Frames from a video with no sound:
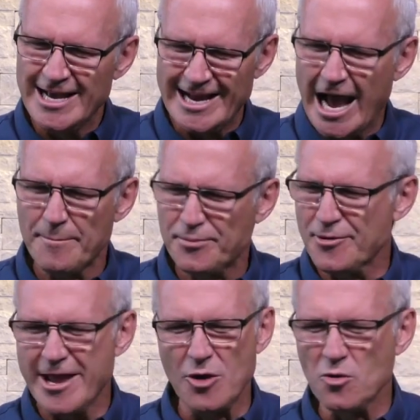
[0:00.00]
And I
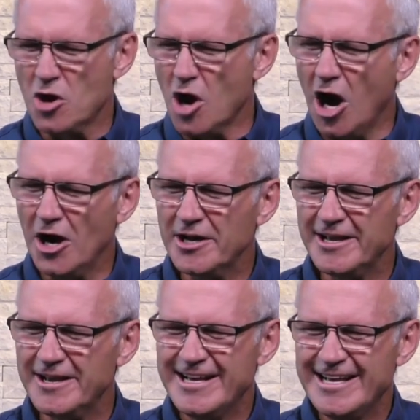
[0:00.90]
pray, oh God,
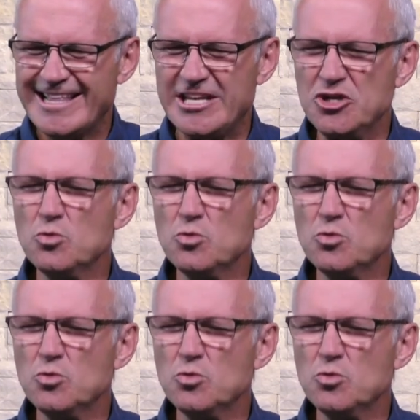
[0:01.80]
that you